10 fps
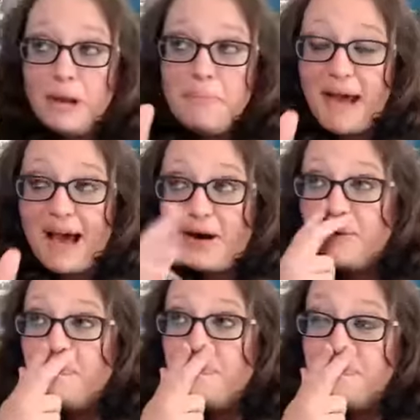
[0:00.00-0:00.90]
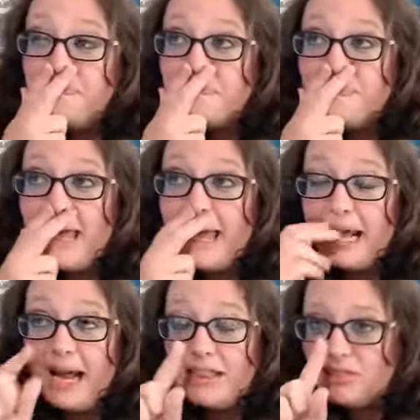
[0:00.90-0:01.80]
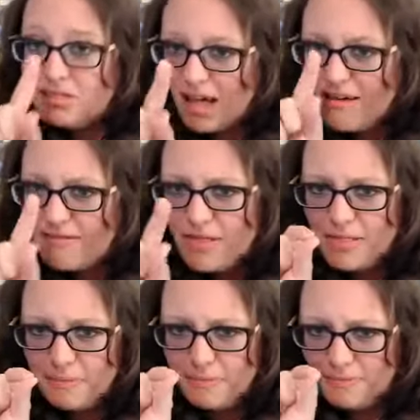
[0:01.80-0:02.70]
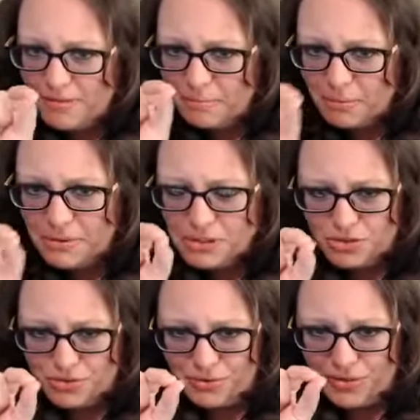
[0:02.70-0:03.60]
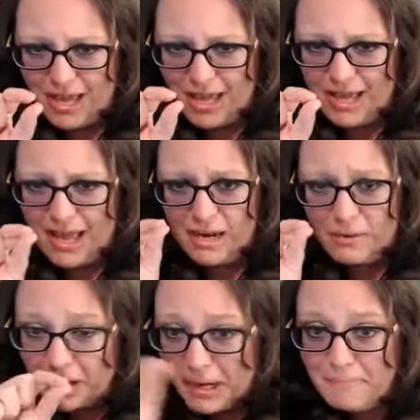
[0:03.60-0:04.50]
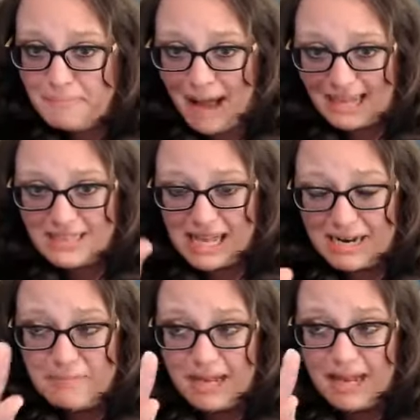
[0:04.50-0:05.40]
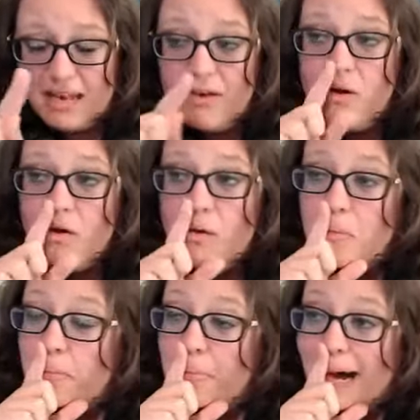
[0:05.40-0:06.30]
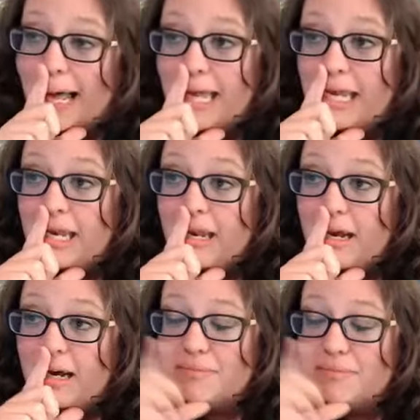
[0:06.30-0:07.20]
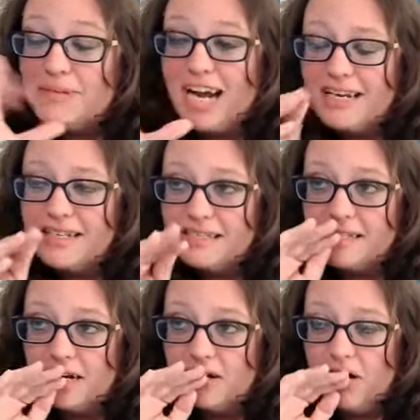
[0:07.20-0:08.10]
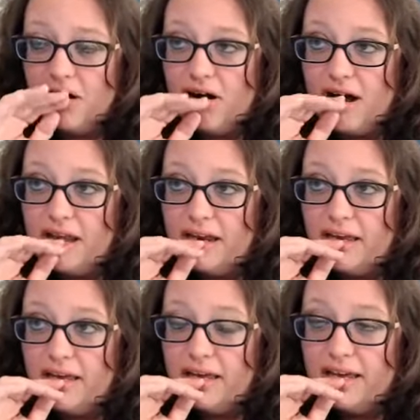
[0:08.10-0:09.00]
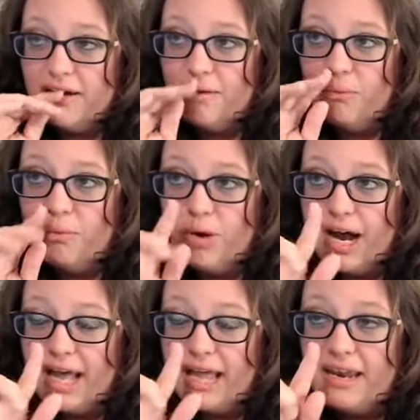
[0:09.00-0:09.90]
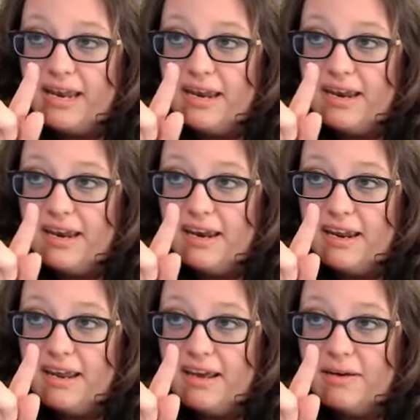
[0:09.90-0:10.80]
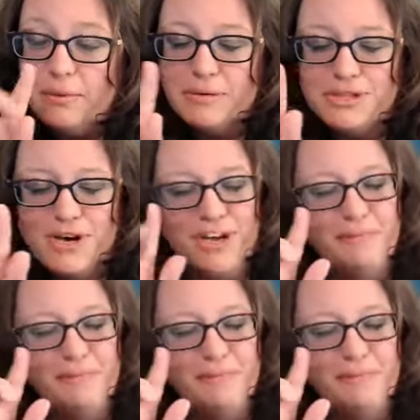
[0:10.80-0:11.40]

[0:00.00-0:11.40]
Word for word: about, and I, I love the, the bullet journal thing, and I want to come back to that in a minute, but I'm kind of stuck on what we were talking